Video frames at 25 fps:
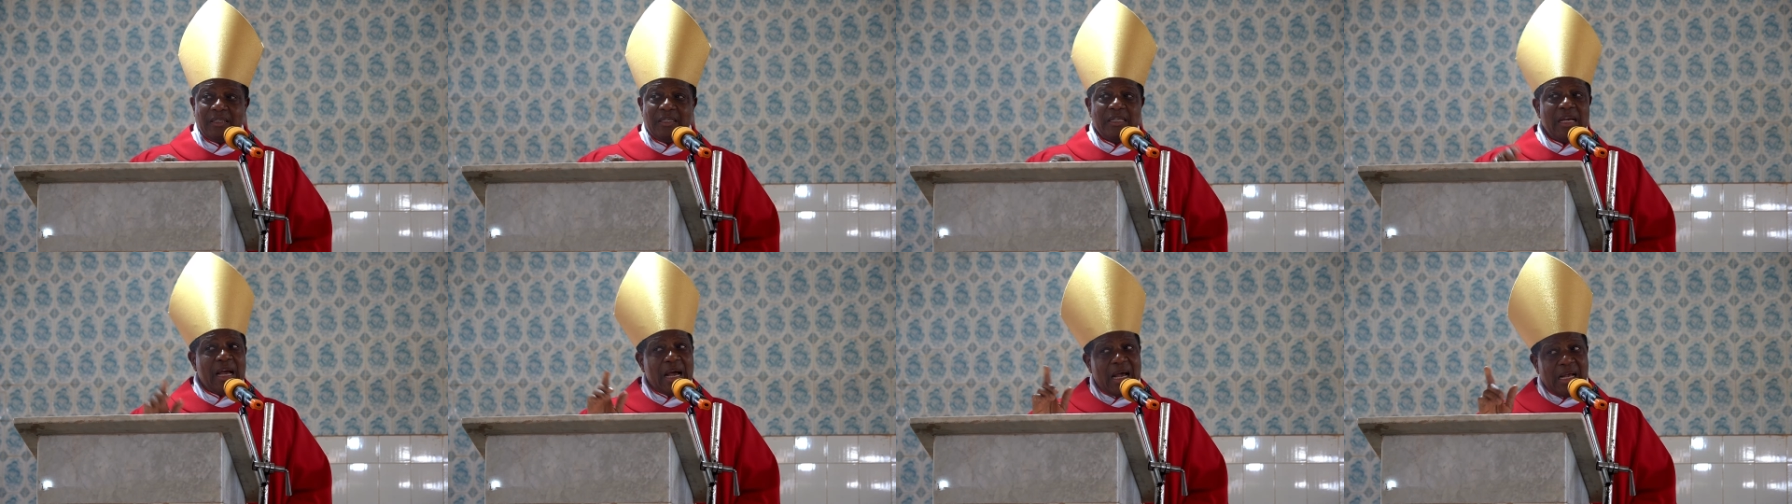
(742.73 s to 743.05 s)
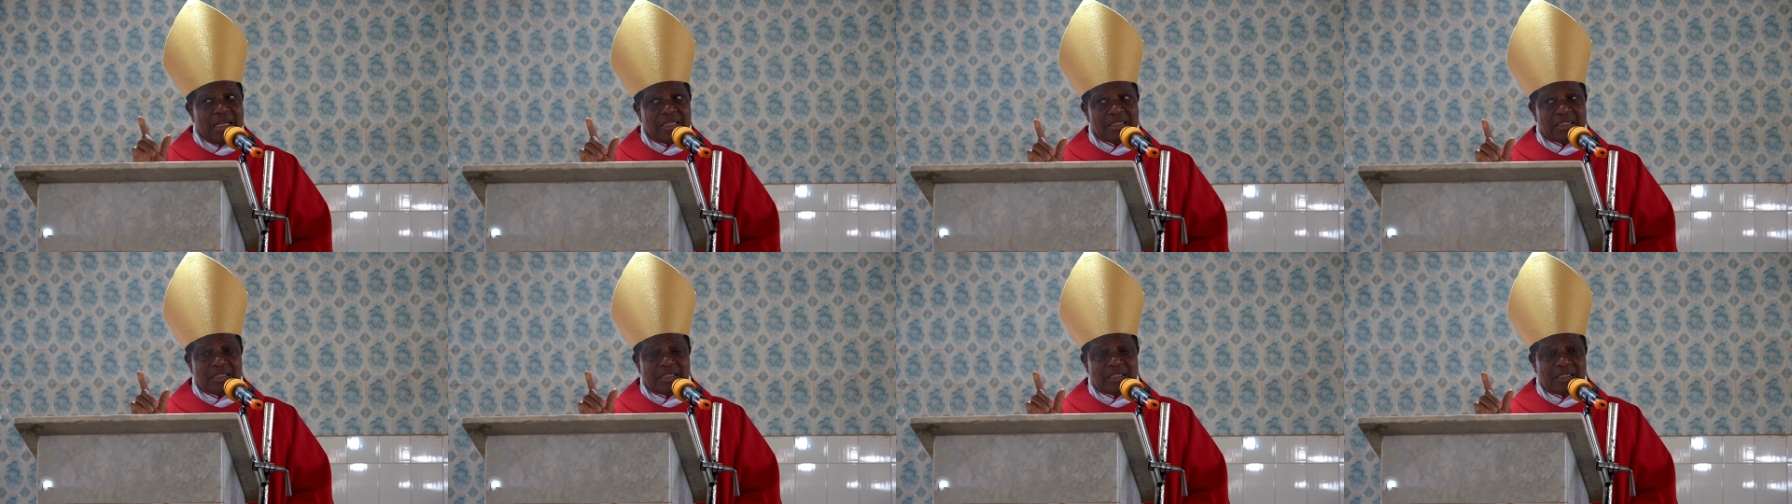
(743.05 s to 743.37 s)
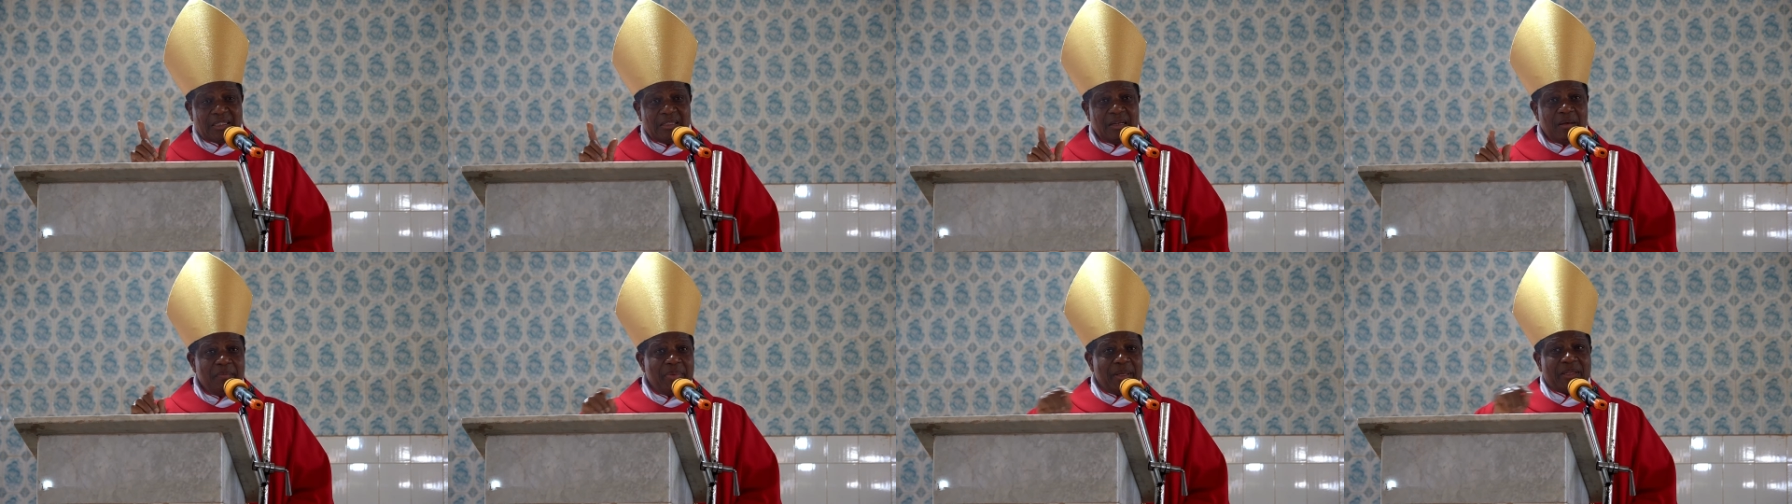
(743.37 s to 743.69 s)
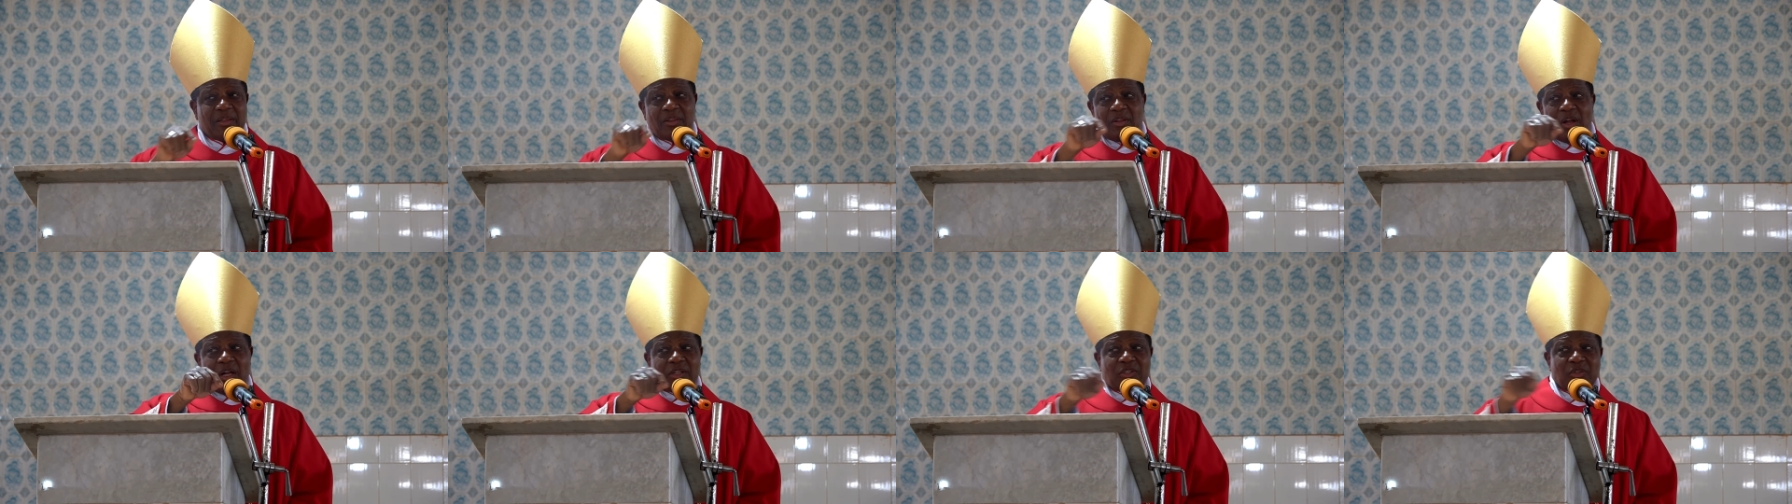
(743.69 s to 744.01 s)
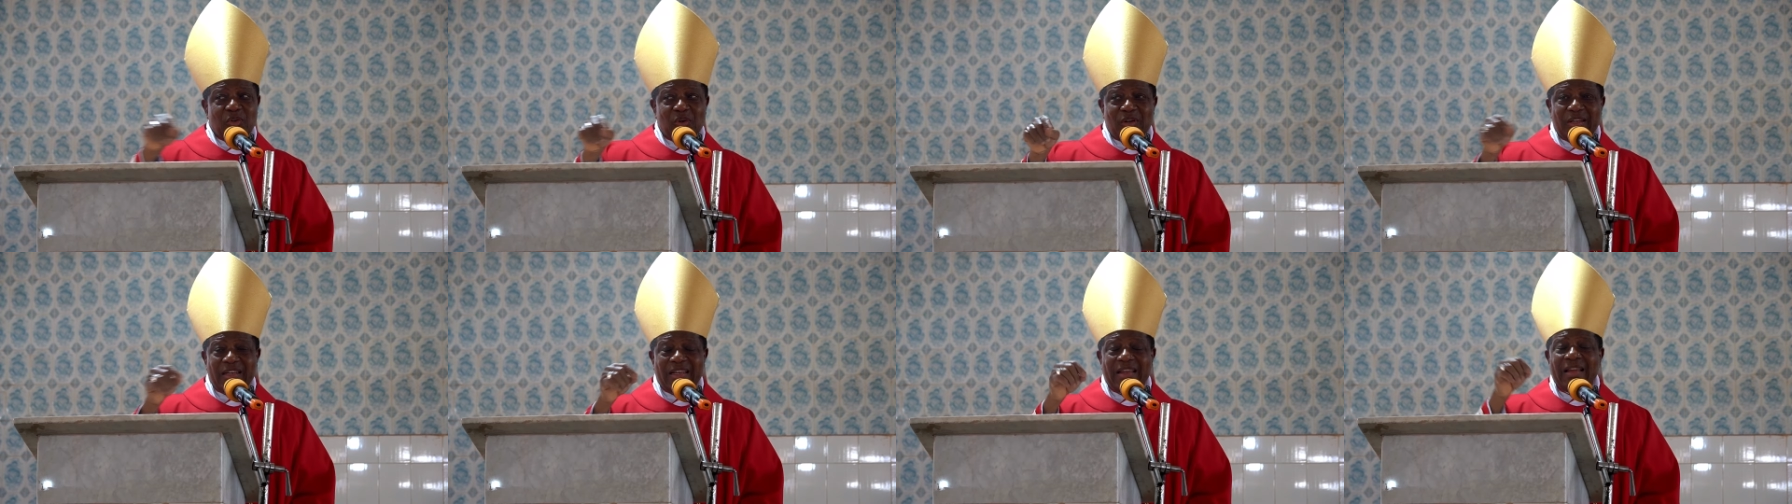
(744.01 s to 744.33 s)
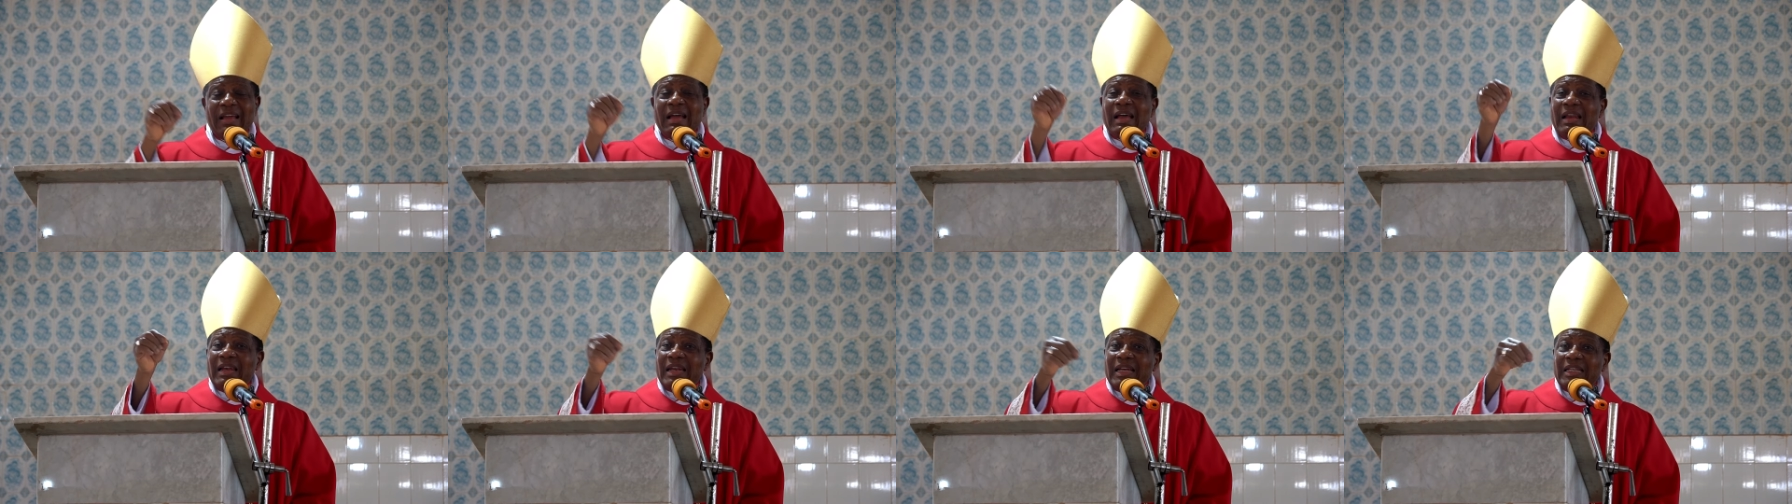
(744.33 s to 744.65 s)
Yes, but not
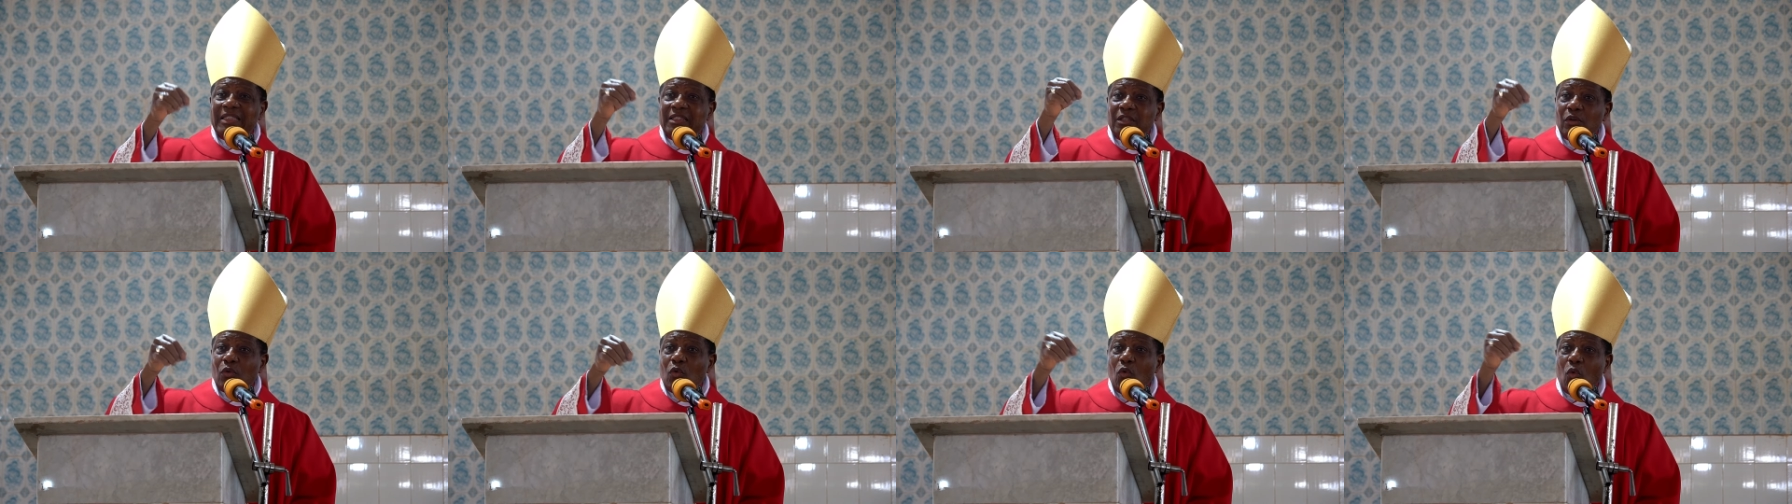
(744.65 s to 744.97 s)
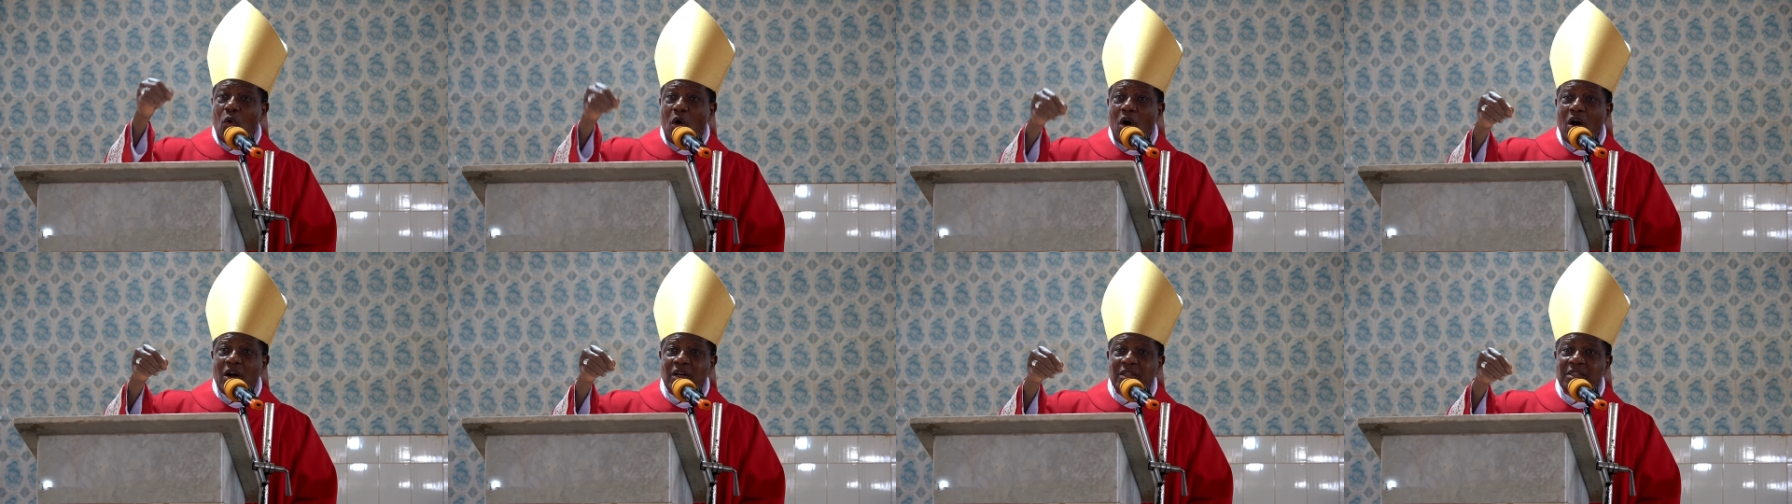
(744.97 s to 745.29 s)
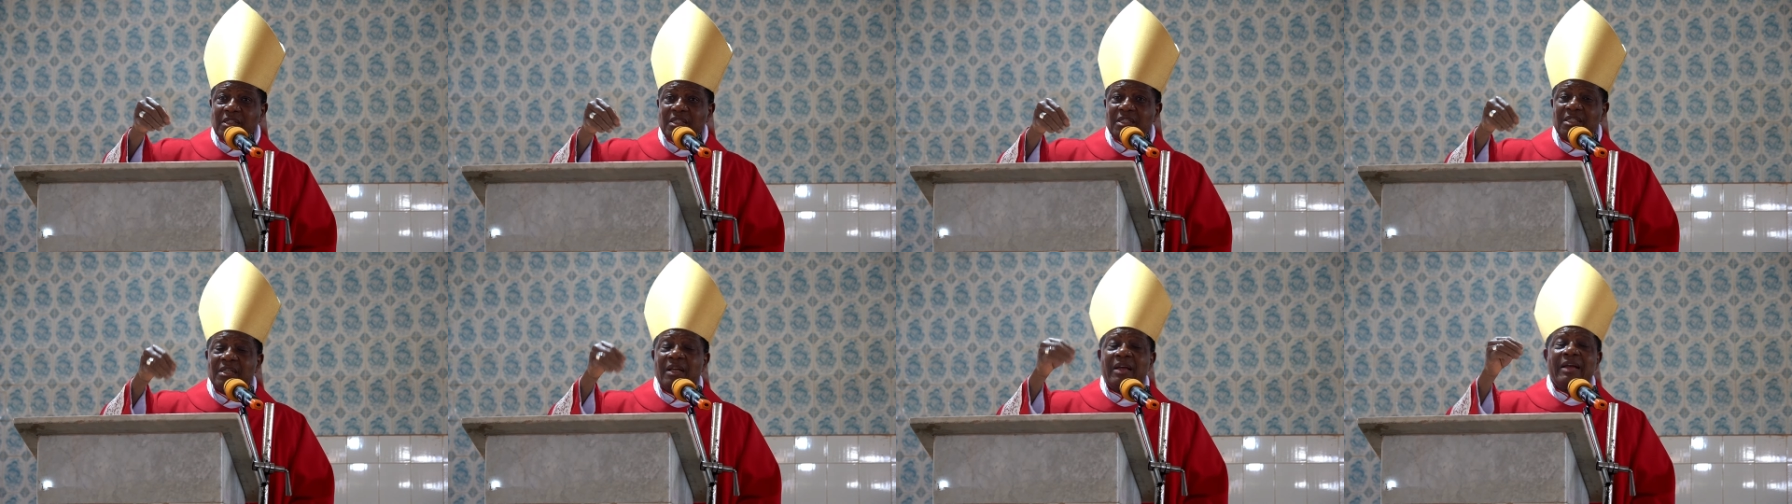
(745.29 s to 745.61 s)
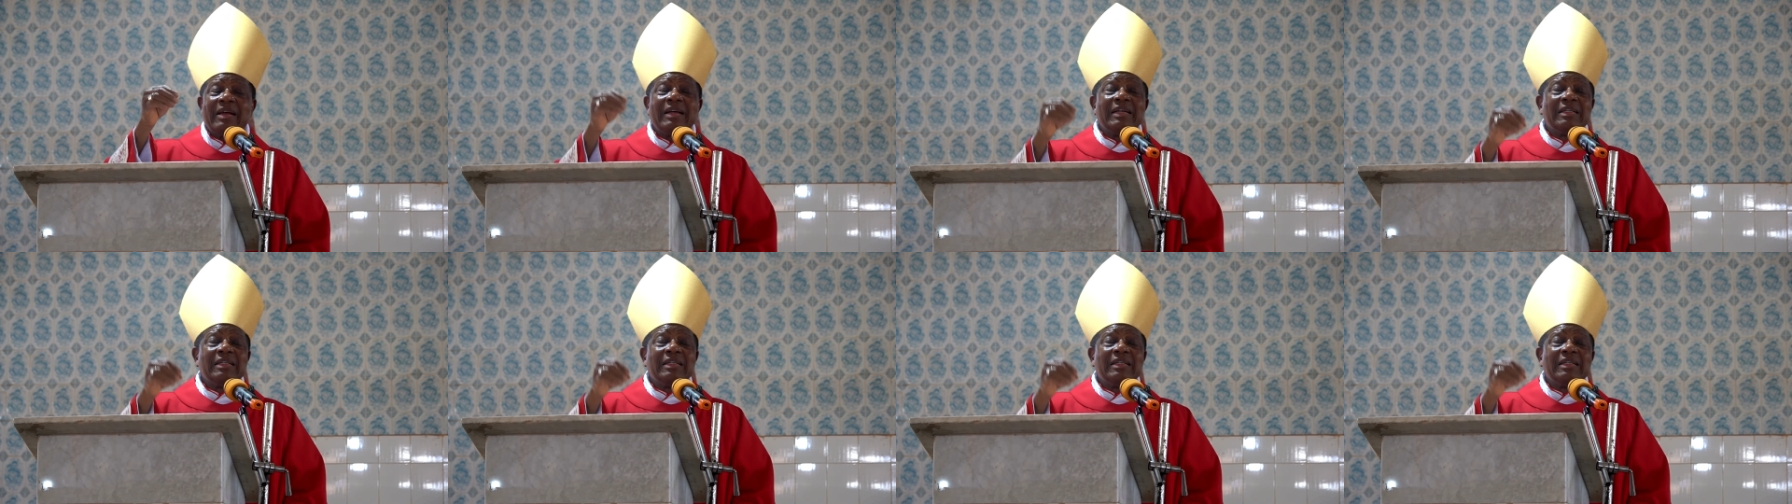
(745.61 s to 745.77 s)
only little ones